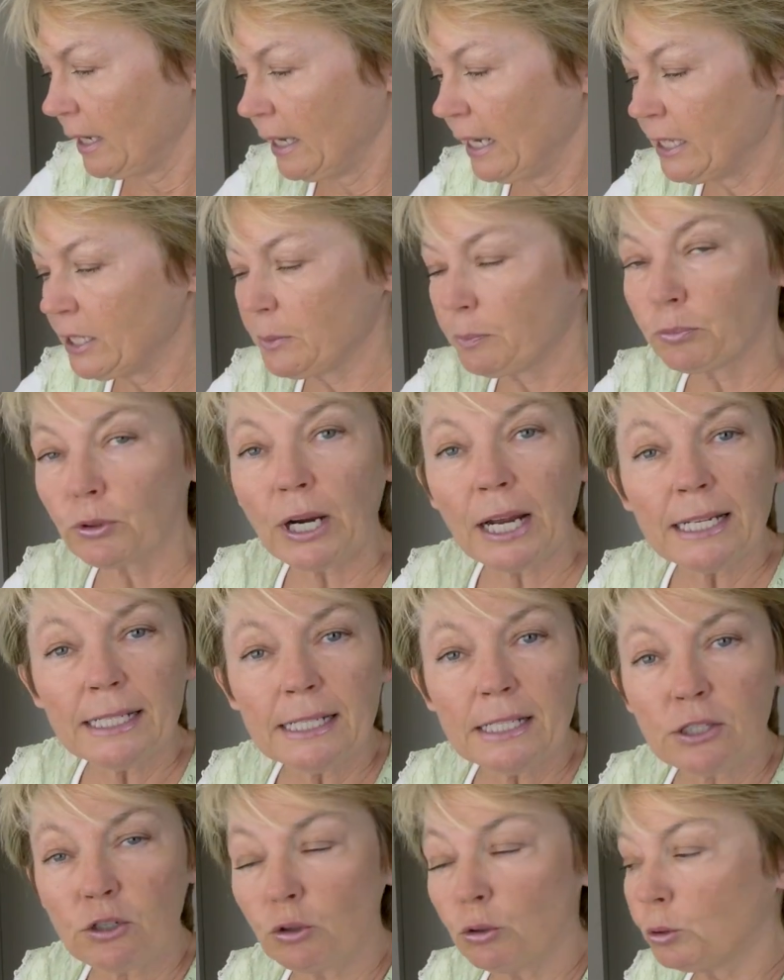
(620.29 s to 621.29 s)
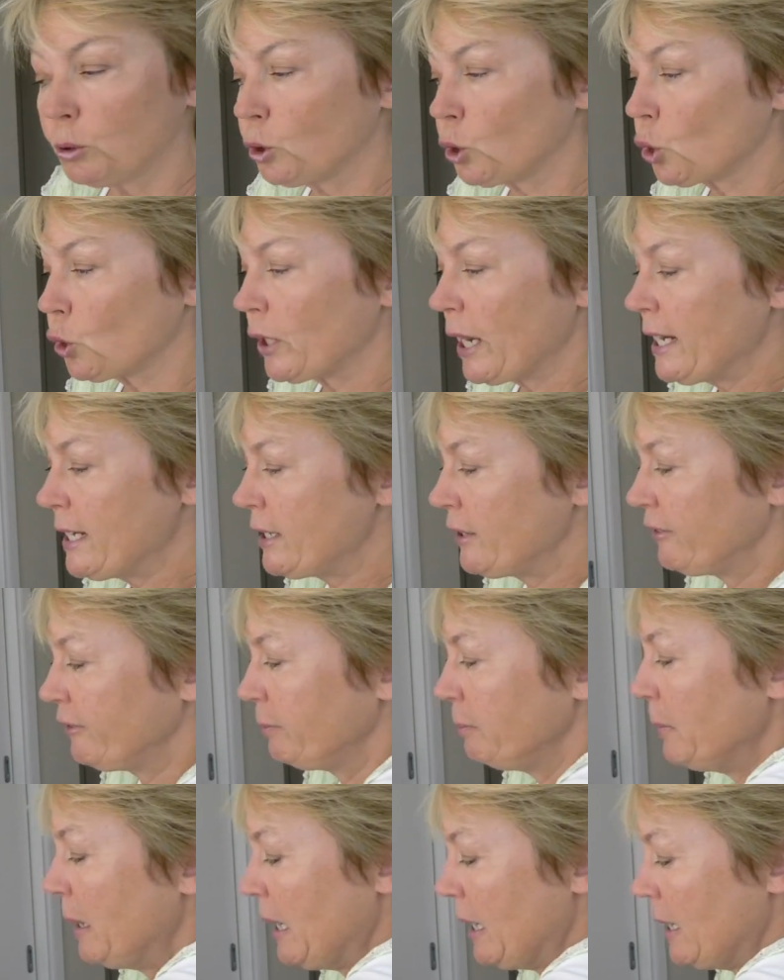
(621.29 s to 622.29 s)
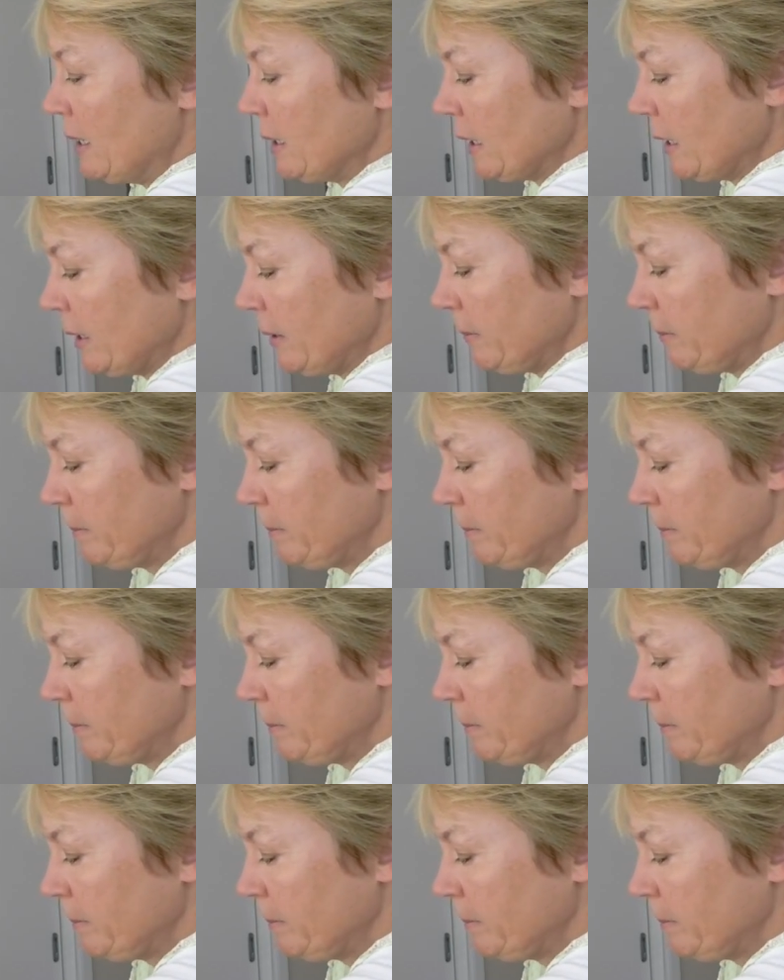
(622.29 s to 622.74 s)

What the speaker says: Its brand is called Creative Mark.